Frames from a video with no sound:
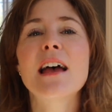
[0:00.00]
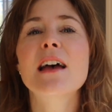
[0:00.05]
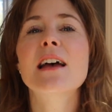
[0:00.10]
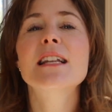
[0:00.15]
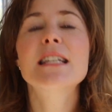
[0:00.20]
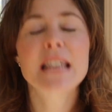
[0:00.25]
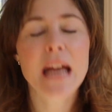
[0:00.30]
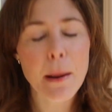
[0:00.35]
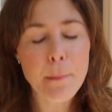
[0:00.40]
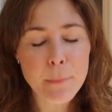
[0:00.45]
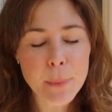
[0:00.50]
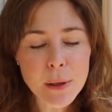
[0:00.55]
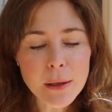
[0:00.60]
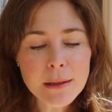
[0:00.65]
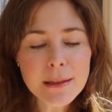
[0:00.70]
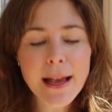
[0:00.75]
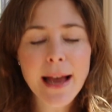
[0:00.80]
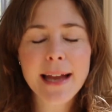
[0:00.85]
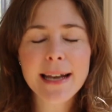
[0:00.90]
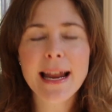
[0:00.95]
a
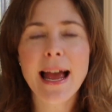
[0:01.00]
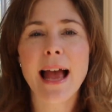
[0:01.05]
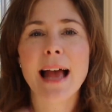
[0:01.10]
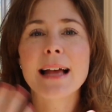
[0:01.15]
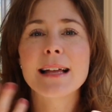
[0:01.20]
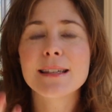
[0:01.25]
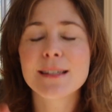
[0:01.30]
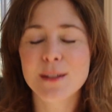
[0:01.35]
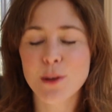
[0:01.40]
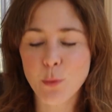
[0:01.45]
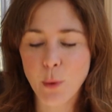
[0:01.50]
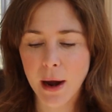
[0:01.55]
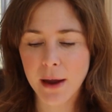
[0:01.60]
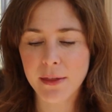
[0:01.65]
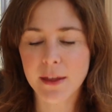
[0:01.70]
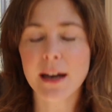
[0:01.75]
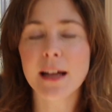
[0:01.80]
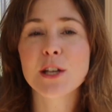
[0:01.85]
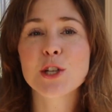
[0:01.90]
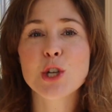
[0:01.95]
temple and as the way
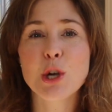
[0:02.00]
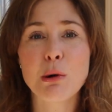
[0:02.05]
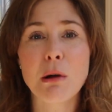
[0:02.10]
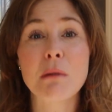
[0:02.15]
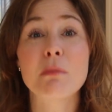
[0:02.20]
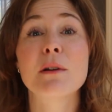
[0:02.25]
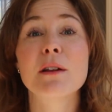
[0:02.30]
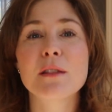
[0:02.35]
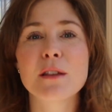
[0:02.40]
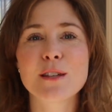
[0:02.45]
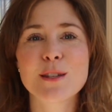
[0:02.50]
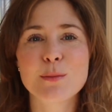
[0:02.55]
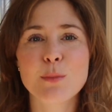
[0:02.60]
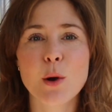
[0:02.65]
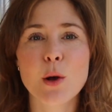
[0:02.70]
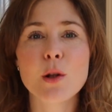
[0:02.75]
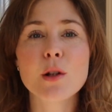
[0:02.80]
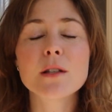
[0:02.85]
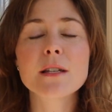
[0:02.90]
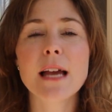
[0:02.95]
that I show up in this
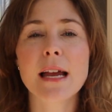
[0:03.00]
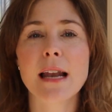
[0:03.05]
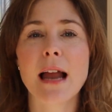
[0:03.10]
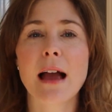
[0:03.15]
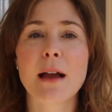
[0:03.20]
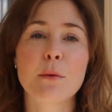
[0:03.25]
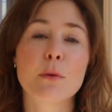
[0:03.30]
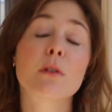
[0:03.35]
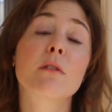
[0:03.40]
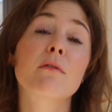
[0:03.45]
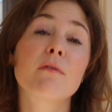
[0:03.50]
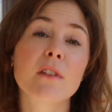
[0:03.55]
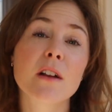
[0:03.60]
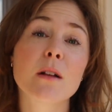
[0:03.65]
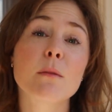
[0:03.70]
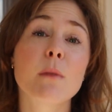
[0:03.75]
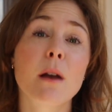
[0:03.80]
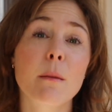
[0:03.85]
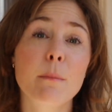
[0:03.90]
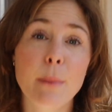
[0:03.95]
world, and I want to
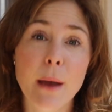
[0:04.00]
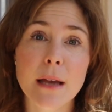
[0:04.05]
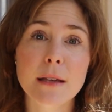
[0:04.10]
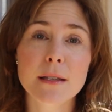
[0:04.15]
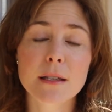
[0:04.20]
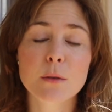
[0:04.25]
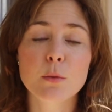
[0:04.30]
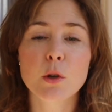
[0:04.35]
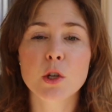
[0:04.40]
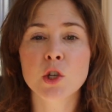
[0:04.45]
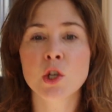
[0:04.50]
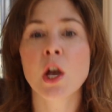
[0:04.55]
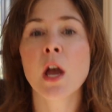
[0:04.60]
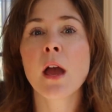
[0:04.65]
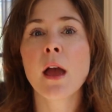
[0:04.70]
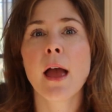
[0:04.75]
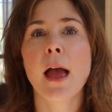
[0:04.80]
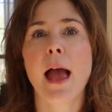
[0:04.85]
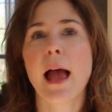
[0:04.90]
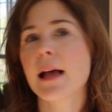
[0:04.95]
feel my best, which
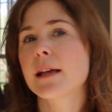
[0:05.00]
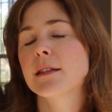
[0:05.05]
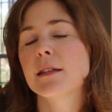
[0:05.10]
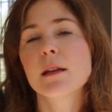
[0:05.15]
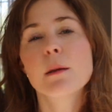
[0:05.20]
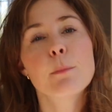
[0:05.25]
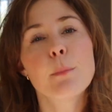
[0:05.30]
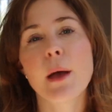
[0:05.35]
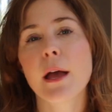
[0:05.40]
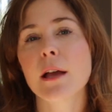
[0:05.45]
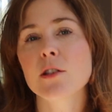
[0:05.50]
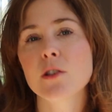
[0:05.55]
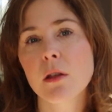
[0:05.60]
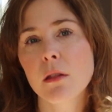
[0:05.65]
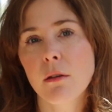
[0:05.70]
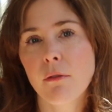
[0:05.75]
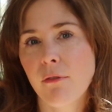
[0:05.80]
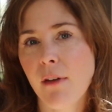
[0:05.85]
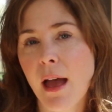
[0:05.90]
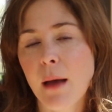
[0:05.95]
has an impact on
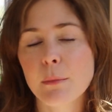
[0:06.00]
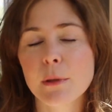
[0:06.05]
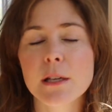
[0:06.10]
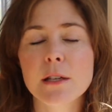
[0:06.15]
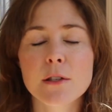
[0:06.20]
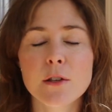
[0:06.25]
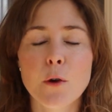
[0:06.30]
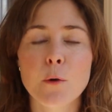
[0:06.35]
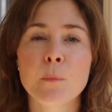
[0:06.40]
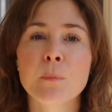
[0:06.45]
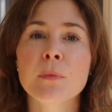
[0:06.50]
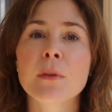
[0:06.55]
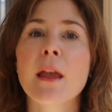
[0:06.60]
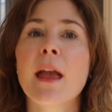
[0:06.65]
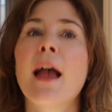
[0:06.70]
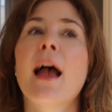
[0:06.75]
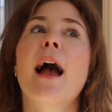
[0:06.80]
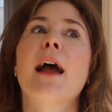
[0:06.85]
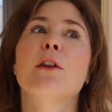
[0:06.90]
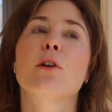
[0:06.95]
the family. So
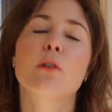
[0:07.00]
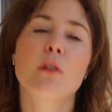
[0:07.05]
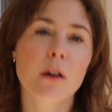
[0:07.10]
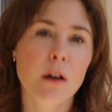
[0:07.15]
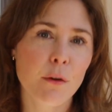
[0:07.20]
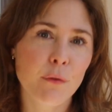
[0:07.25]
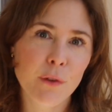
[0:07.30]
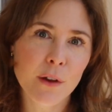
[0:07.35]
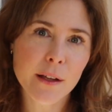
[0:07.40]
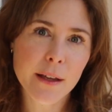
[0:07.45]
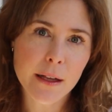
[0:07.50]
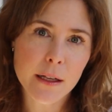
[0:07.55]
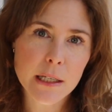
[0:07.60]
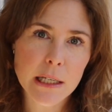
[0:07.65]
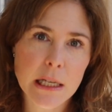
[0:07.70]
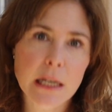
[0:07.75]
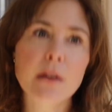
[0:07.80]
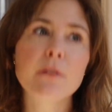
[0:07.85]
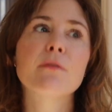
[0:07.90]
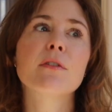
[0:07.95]
I no longer feel
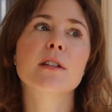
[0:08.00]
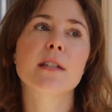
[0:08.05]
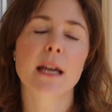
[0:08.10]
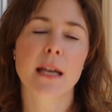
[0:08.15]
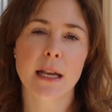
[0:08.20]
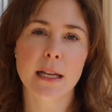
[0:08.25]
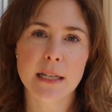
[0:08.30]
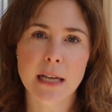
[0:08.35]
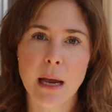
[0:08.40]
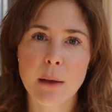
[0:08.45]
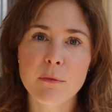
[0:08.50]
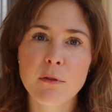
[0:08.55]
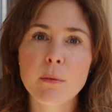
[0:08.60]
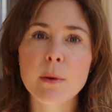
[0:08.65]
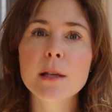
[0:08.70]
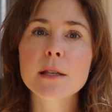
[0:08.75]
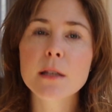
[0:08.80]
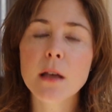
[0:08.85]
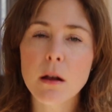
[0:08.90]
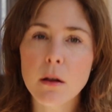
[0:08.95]
guilty for taking time for
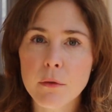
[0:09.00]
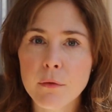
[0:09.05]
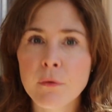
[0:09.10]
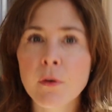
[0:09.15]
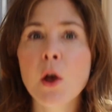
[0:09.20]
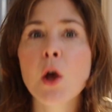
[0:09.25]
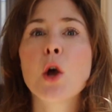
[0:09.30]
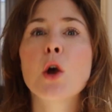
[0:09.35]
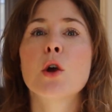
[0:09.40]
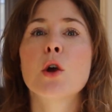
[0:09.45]
myself